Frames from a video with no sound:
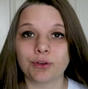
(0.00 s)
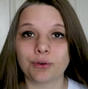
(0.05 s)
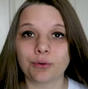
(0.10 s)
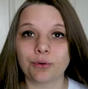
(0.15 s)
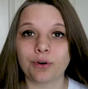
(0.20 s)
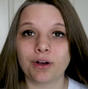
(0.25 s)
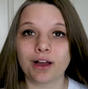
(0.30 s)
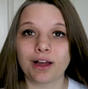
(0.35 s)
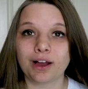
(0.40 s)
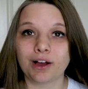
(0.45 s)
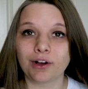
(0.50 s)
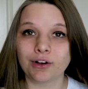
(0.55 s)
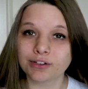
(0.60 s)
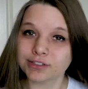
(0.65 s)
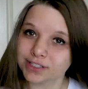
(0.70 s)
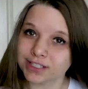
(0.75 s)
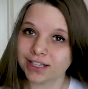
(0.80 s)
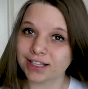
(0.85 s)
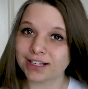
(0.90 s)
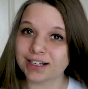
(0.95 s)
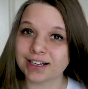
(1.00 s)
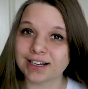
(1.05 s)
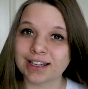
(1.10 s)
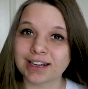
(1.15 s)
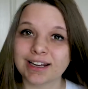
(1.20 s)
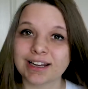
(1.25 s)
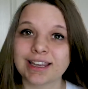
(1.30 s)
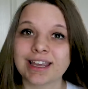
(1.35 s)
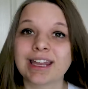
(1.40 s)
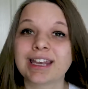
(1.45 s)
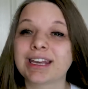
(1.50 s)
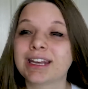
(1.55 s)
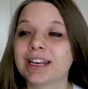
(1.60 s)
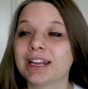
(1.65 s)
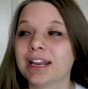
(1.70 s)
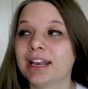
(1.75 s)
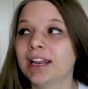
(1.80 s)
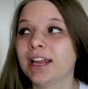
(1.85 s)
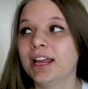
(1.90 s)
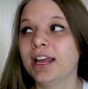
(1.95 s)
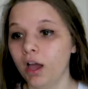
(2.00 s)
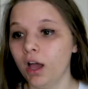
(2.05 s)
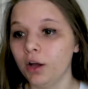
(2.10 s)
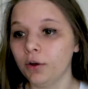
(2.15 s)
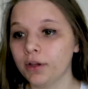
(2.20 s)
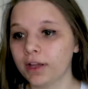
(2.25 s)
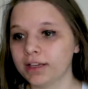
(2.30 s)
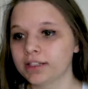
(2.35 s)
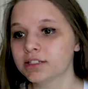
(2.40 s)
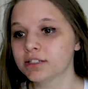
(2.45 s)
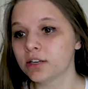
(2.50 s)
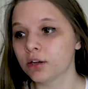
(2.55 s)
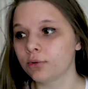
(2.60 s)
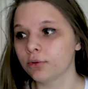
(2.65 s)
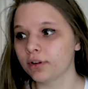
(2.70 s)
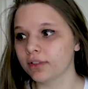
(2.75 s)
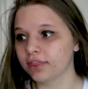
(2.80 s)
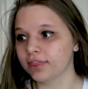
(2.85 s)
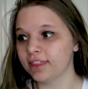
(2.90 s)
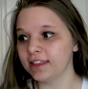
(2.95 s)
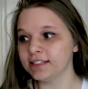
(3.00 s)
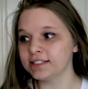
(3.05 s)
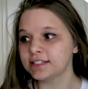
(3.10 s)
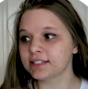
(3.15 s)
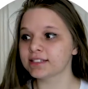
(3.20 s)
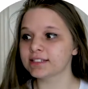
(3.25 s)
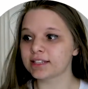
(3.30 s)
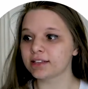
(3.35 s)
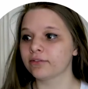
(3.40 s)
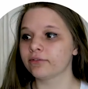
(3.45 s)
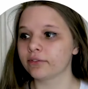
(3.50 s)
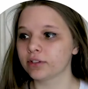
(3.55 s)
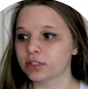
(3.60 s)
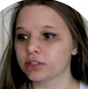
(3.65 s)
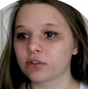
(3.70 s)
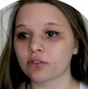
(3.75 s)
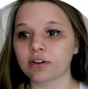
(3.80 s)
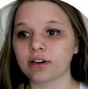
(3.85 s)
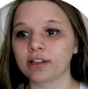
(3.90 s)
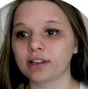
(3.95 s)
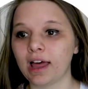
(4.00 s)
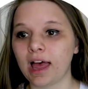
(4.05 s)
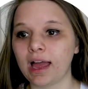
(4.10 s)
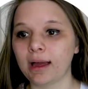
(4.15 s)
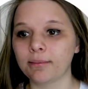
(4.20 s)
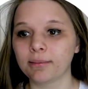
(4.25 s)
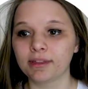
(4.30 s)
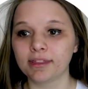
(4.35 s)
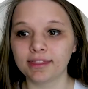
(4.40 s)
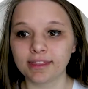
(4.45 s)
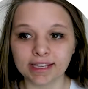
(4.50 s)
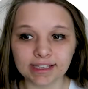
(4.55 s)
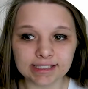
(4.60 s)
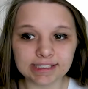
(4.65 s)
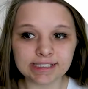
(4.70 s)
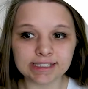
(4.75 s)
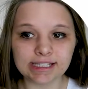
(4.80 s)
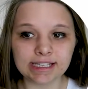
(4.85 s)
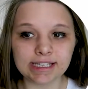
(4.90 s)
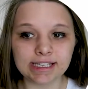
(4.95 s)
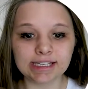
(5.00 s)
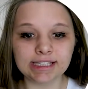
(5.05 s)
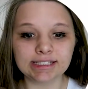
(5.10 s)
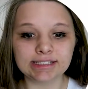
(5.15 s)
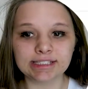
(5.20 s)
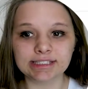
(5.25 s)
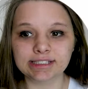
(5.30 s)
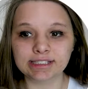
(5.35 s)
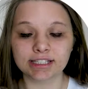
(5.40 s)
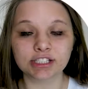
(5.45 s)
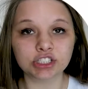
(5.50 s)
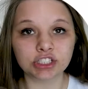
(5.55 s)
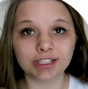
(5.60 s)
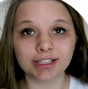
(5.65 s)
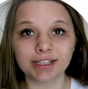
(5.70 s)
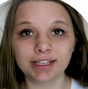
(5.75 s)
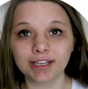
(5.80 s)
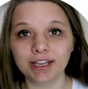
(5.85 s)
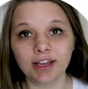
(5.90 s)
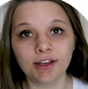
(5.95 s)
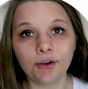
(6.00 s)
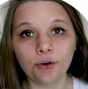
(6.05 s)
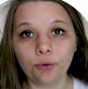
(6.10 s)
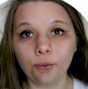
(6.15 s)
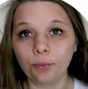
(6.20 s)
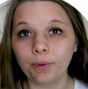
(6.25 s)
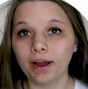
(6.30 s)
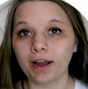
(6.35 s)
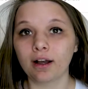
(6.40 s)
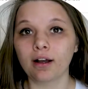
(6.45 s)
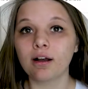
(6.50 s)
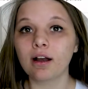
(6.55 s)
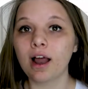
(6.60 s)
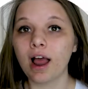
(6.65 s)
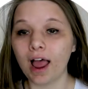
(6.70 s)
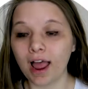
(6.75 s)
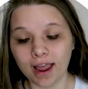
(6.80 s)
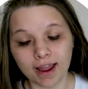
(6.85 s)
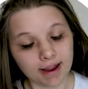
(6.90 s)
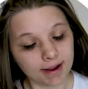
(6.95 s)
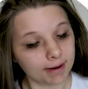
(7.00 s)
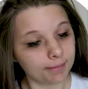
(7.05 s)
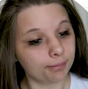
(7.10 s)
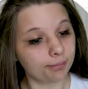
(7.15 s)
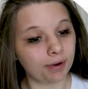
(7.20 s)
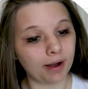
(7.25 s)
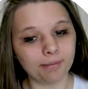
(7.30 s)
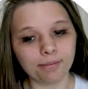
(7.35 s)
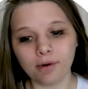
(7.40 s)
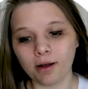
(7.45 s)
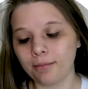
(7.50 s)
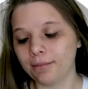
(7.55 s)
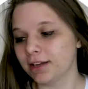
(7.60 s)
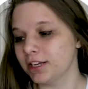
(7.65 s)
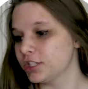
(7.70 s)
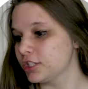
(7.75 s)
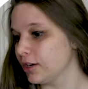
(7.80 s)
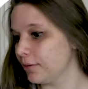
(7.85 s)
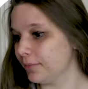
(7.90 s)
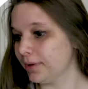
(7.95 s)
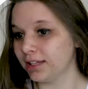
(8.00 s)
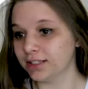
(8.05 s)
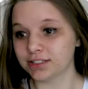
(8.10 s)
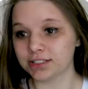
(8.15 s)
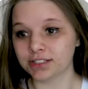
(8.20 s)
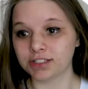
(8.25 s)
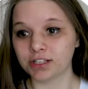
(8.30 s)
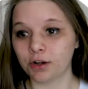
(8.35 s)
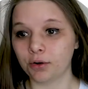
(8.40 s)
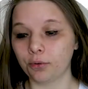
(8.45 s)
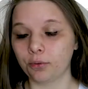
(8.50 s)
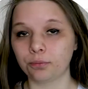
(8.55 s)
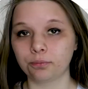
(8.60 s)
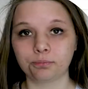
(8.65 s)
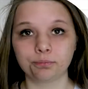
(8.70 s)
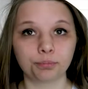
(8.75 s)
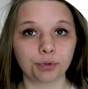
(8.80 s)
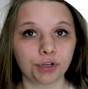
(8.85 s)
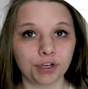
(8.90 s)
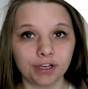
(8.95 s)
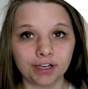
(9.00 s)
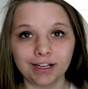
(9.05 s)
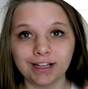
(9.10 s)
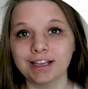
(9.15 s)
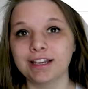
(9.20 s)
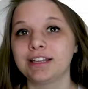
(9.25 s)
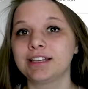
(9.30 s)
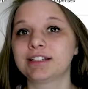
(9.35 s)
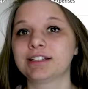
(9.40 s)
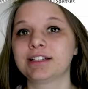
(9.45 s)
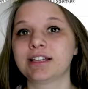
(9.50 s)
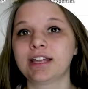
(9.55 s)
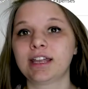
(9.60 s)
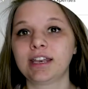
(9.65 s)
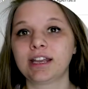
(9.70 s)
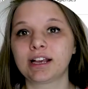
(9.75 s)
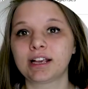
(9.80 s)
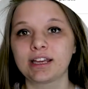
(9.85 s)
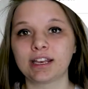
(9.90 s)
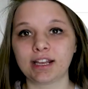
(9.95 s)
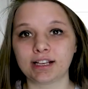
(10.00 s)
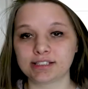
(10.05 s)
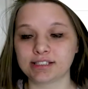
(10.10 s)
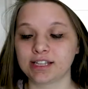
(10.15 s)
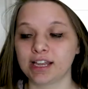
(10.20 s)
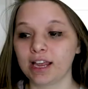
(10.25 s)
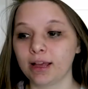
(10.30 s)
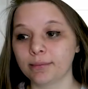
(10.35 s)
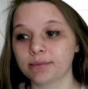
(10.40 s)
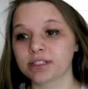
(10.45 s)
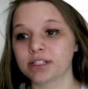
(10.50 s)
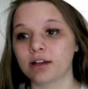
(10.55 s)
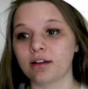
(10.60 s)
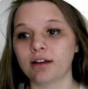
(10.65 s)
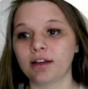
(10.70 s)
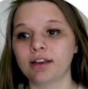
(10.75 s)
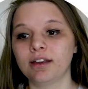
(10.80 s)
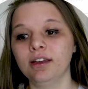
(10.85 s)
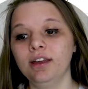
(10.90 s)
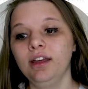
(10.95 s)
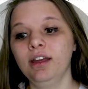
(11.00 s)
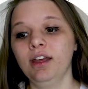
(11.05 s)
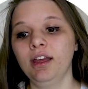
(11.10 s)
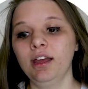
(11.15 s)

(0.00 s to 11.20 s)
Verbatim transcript: you a wholesaler to get engaged in. Okay, so this is Inventory Lab. This is essentially where I prep all my shipments, so put it in and it connects to Amazon.